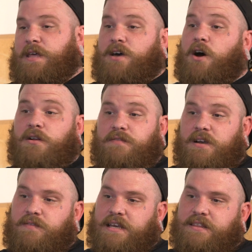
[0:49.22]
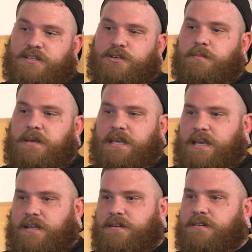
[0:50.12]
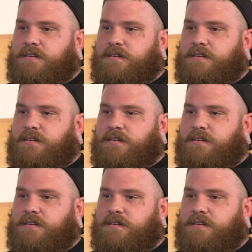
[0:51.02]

that thought of like this could be it.